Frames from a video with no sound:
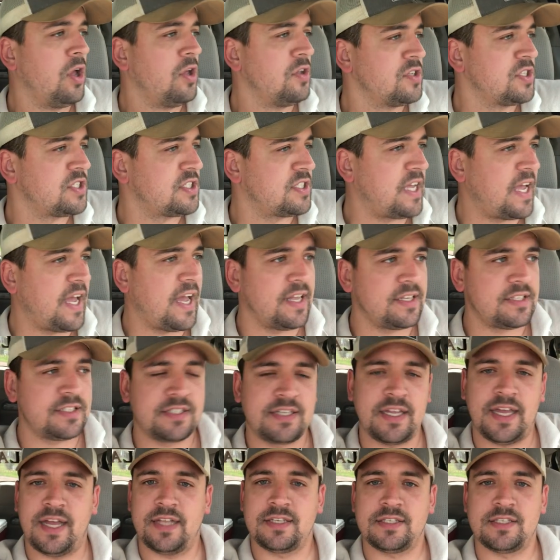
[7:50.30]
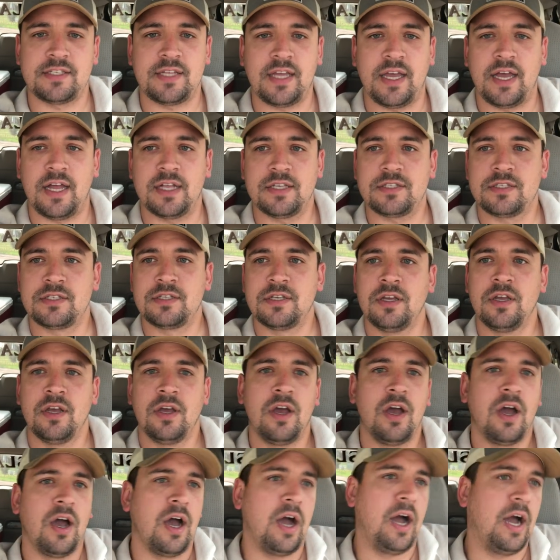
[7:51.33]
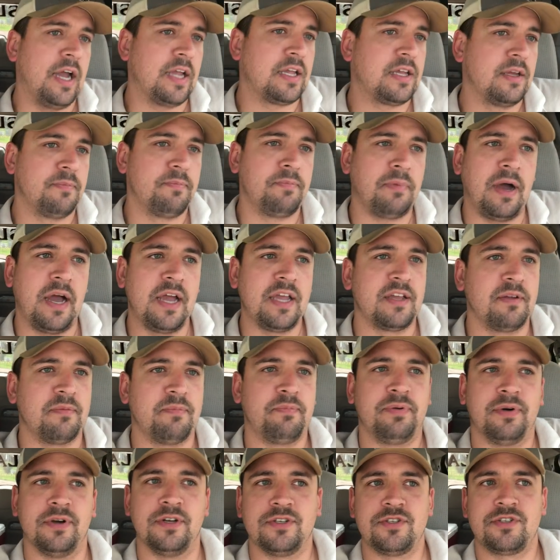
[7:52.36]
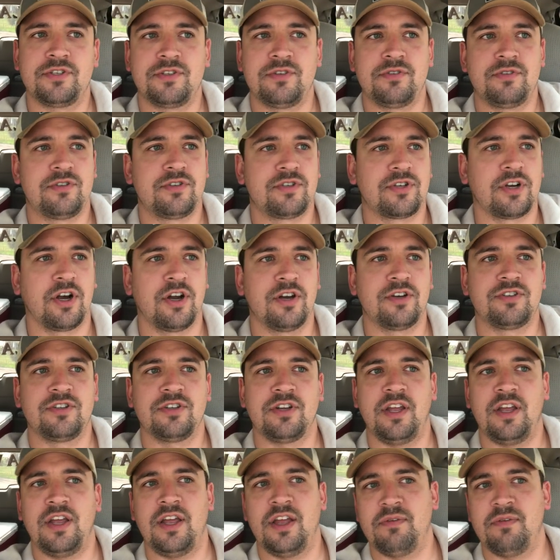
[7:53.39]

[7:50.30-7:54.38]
Stats. I could put Church